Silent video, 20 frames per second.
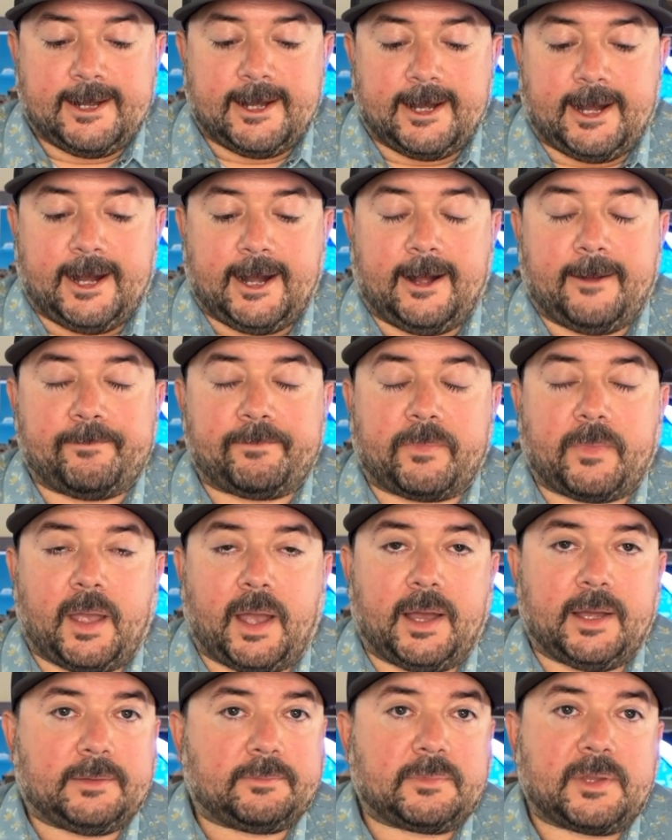
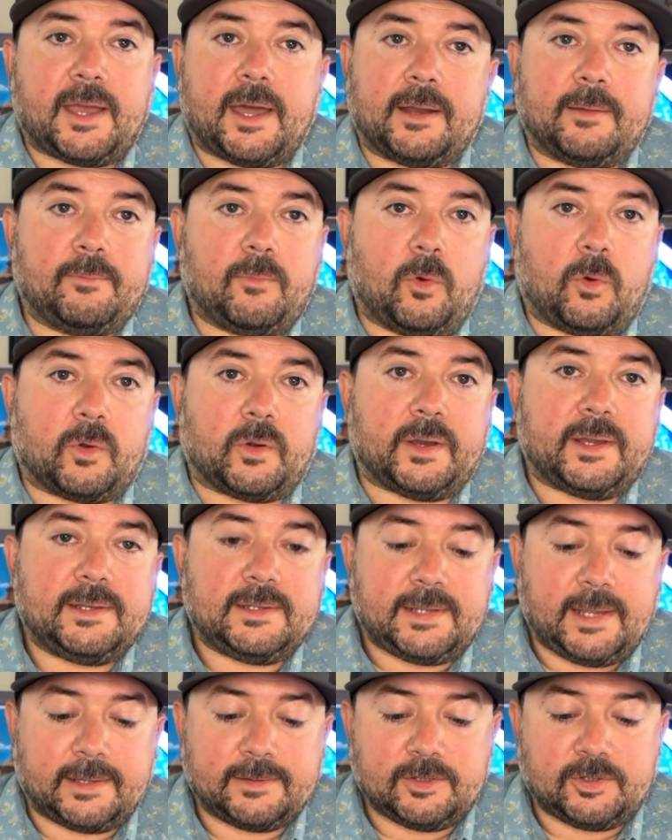on kind of more
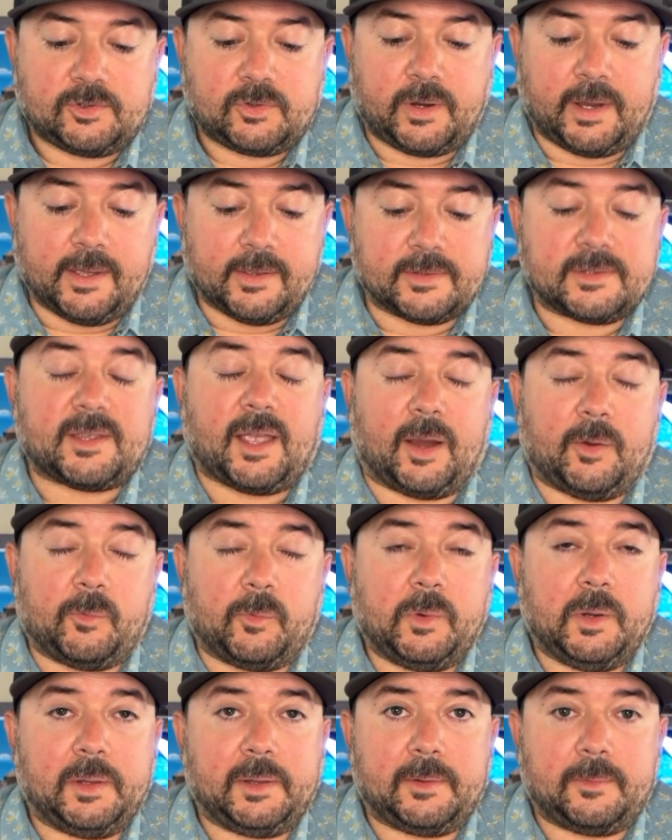intense trails, I
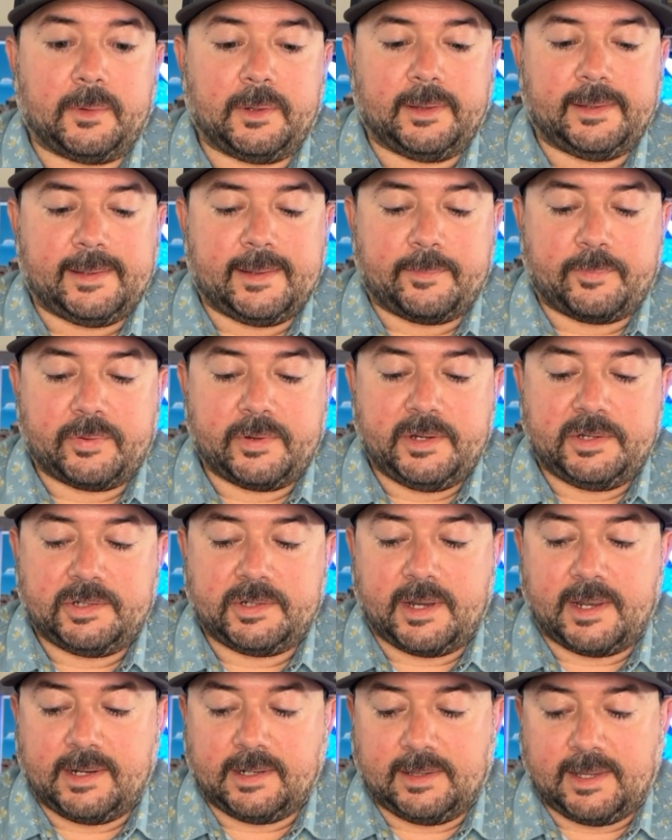really
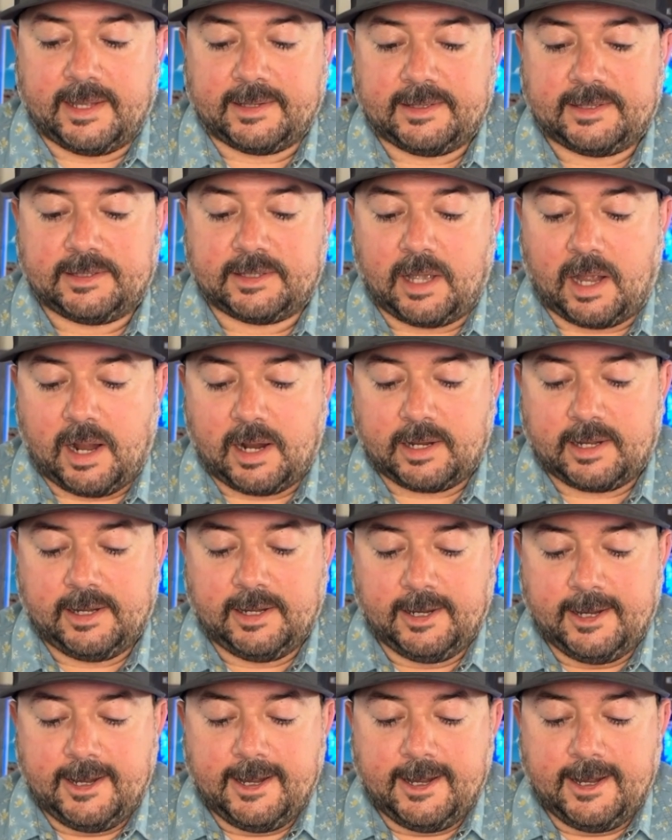appreciated that sock